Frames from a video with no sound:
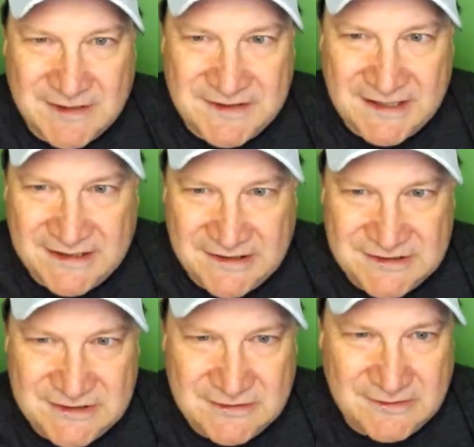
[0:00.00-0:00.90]
that later
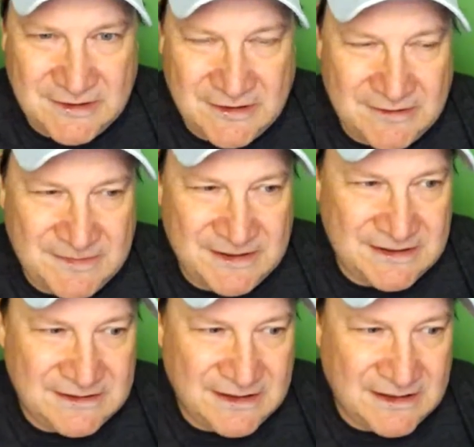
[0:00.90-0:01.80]
too with Hartman
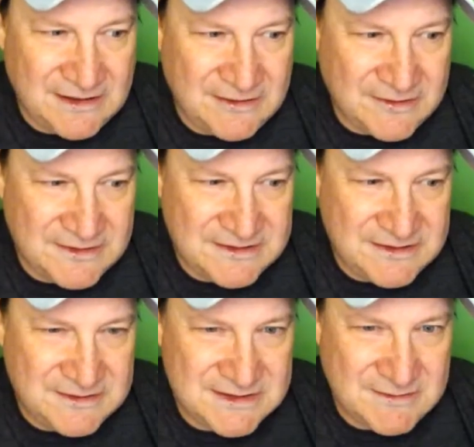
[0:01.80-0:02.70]
and all
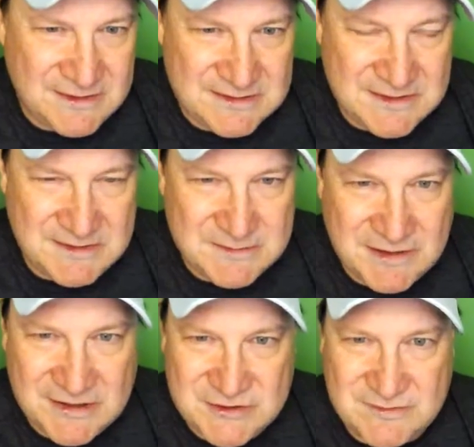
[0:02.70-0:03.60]
that. Some of these
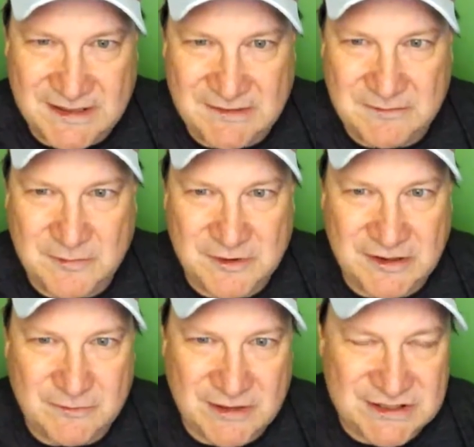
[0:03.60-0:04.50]
players who are making good
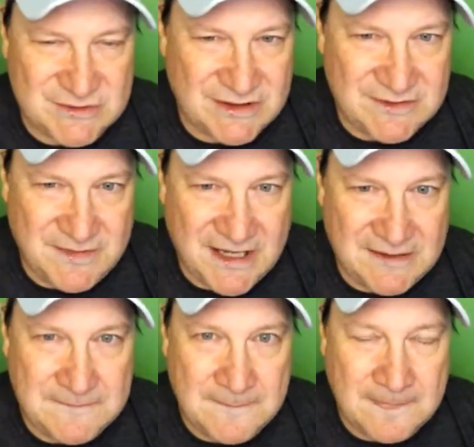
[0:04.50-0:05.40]
impressions right off the
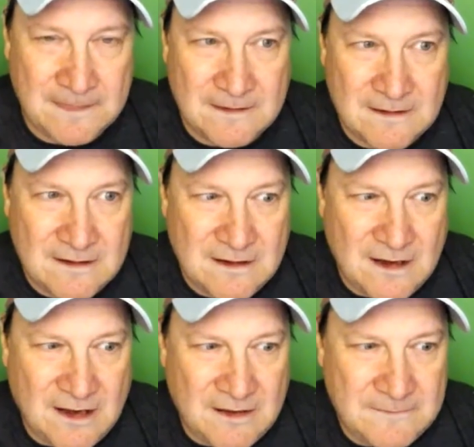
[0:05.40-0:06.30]
bat.
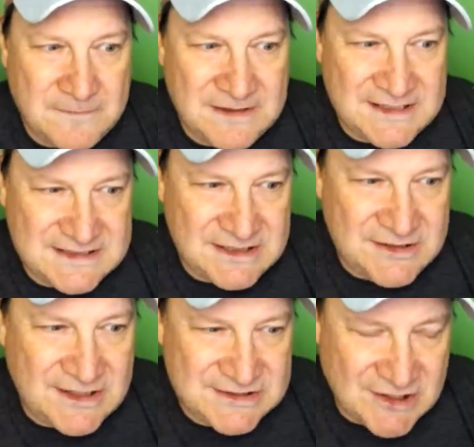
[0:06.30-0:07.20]
But let's. You
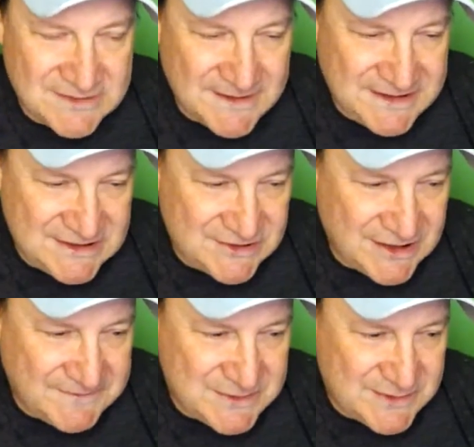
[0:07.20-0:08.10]
guys talked about the Eastern
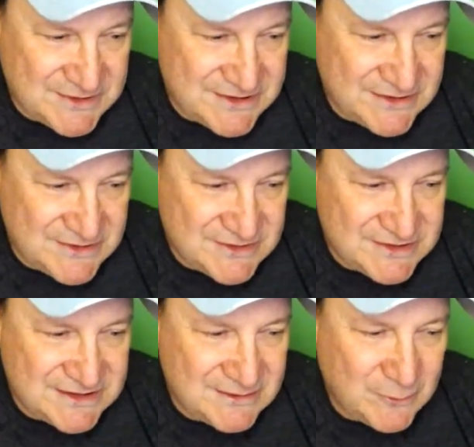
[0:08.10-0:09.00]
Conference winners and
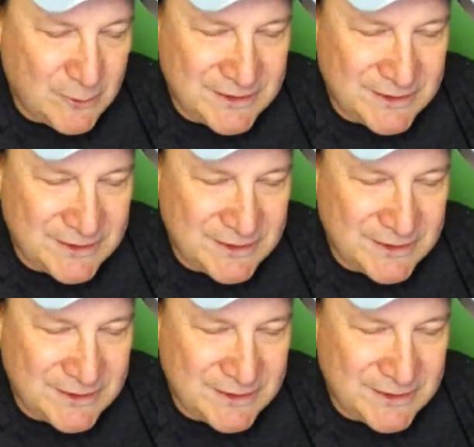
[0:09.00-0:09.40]
losers, or winners and